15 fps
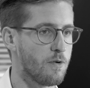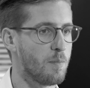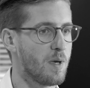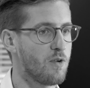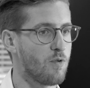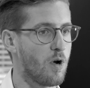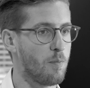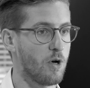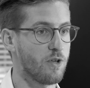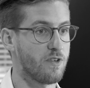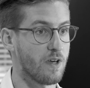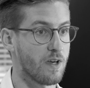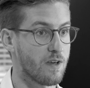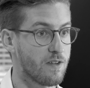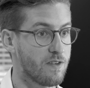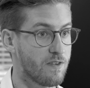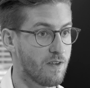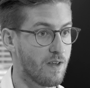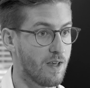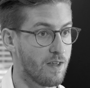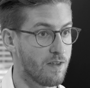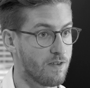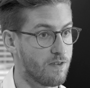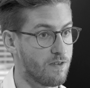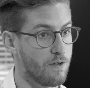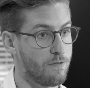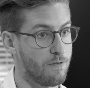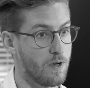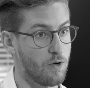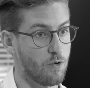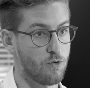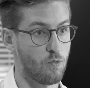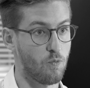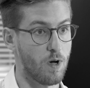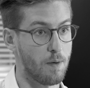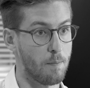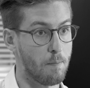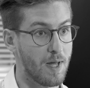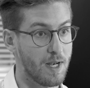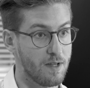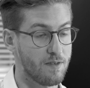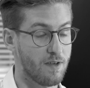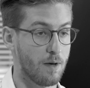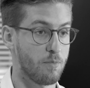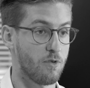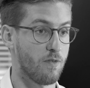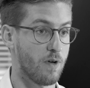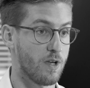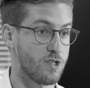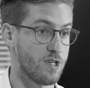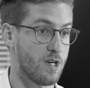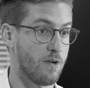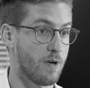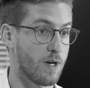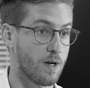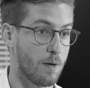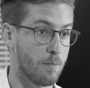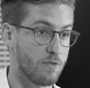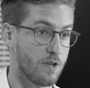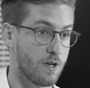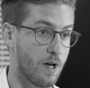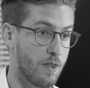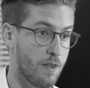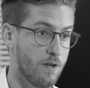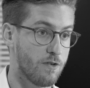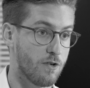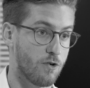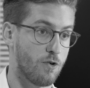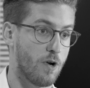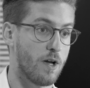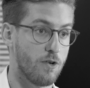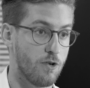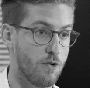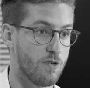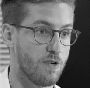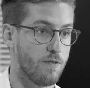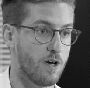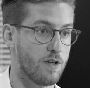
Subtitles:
For me, robotics is the field where many types of engineering come together to create new